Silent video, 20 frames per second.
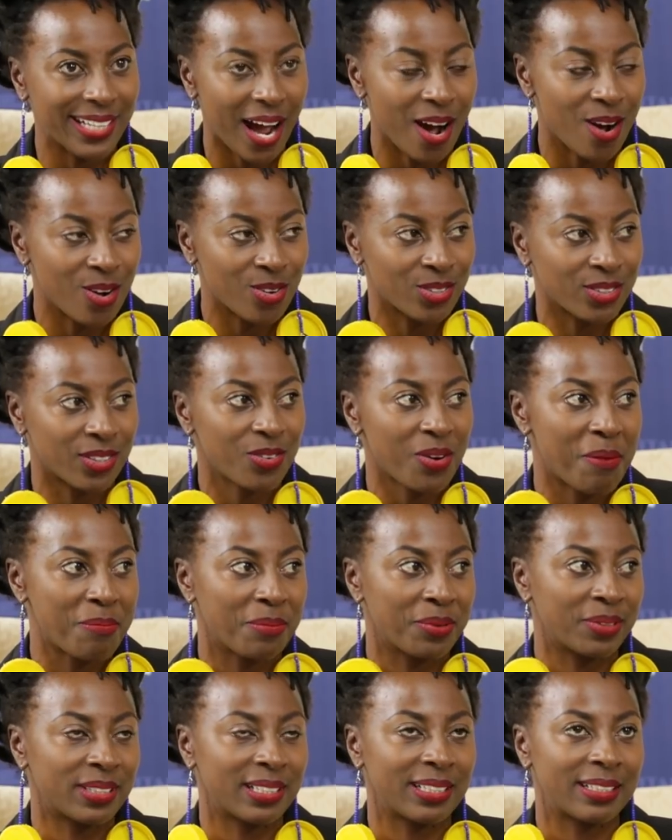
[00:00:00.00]
down,
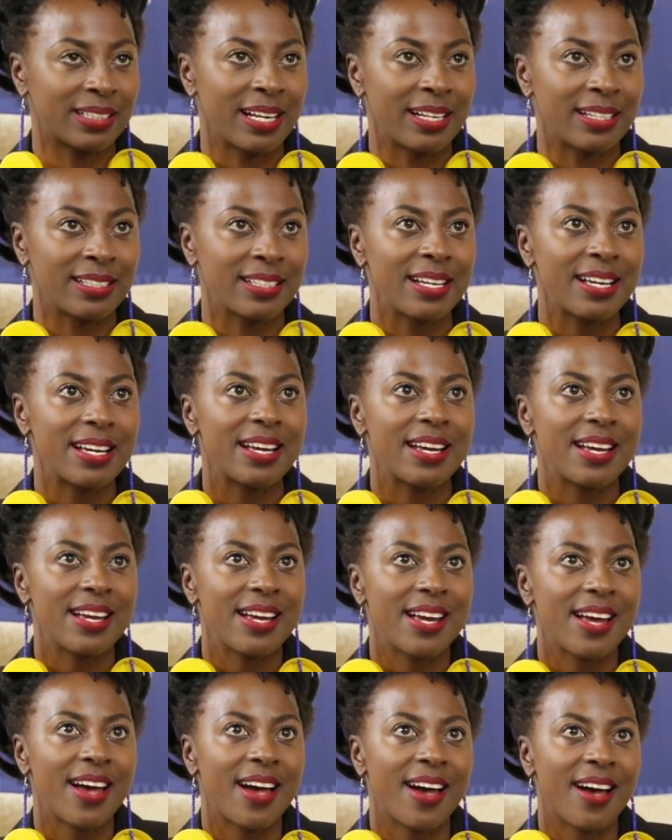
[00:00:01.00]
crumbled, and, and
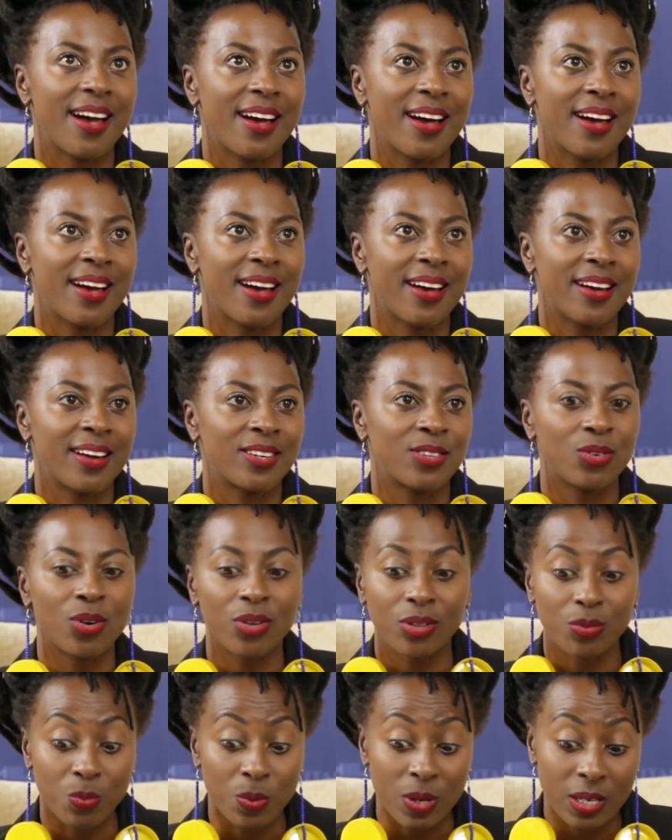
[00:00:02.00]
uh,
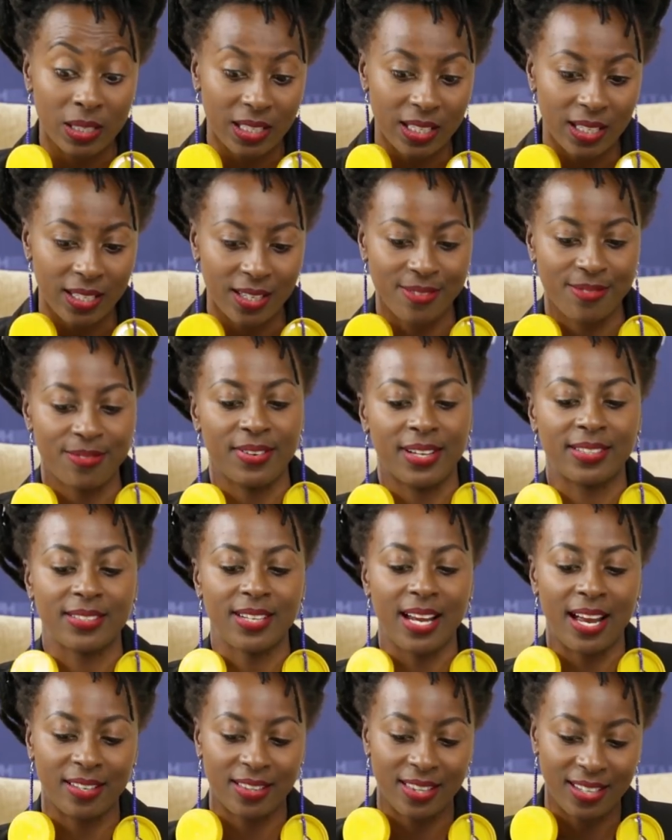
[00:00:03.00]
not working, in
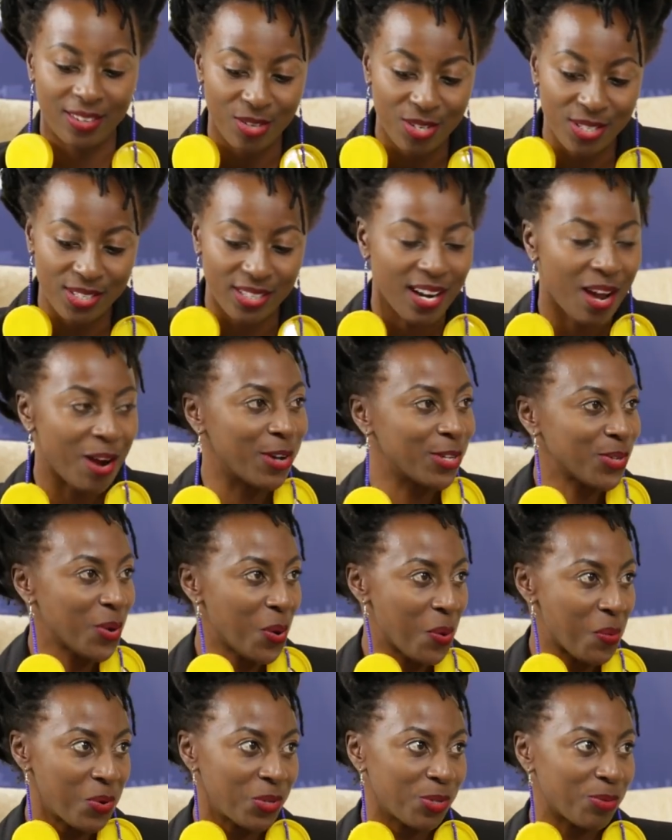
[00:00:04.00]
fact. I, the reason I was
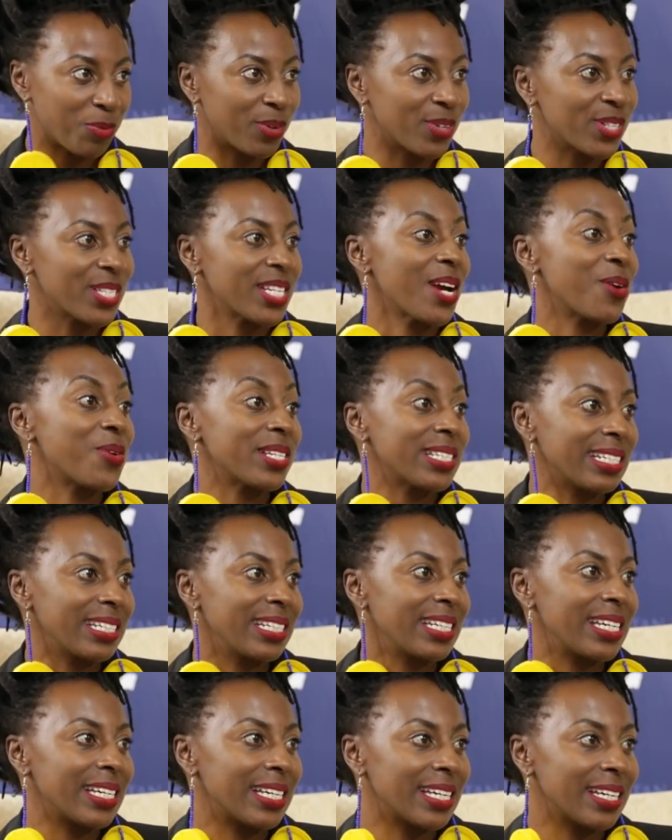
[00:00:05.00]
home was because I
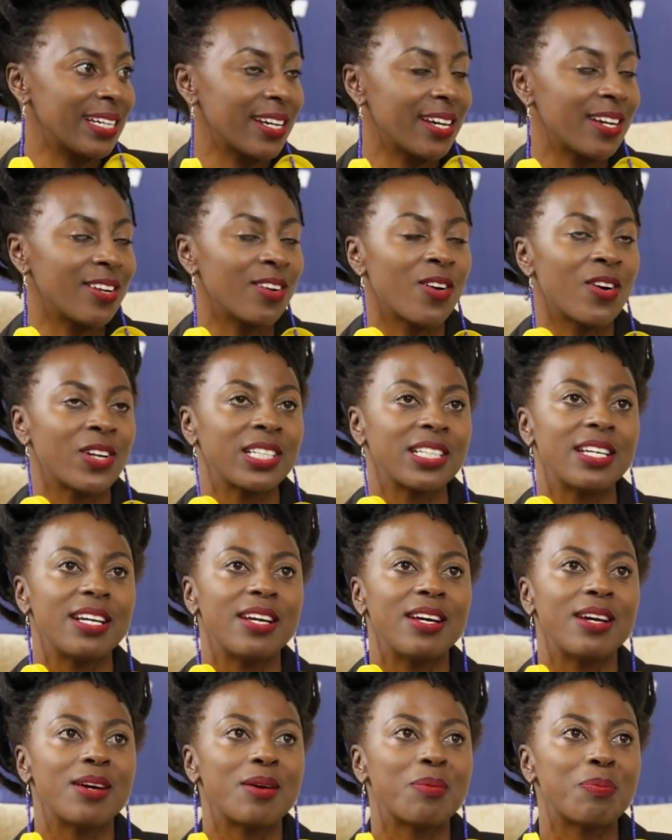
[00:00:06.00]
wasn't gigging a lot.
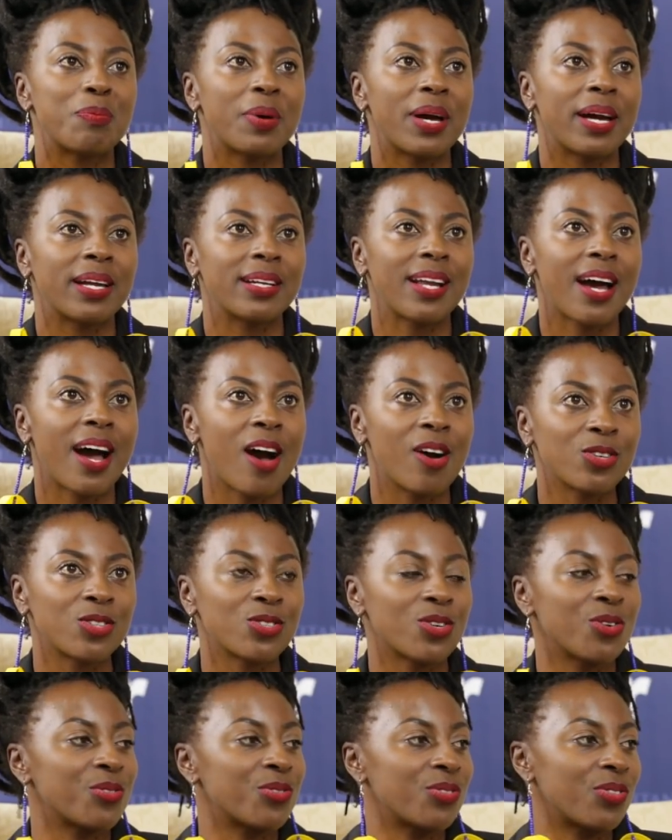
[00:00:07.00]
But
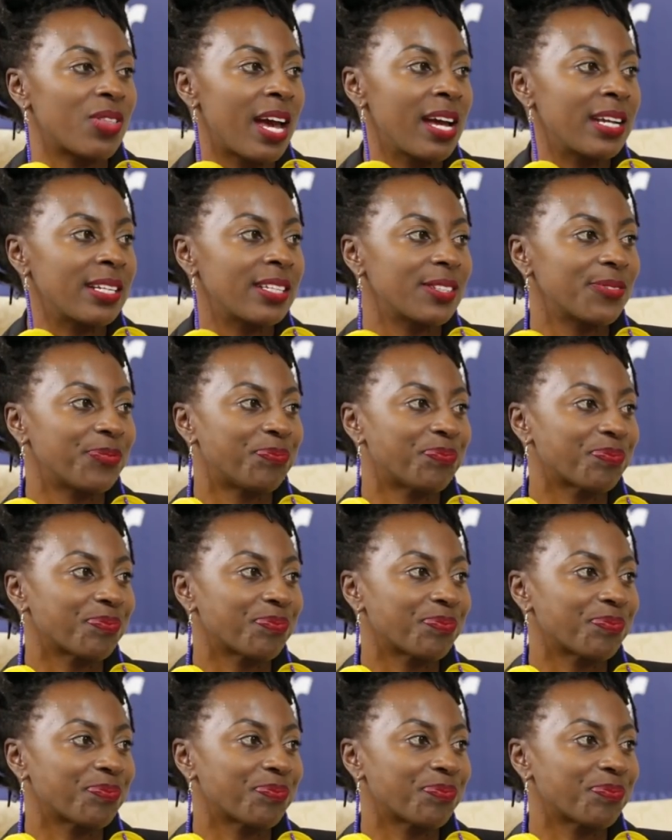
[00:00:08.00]
out of that,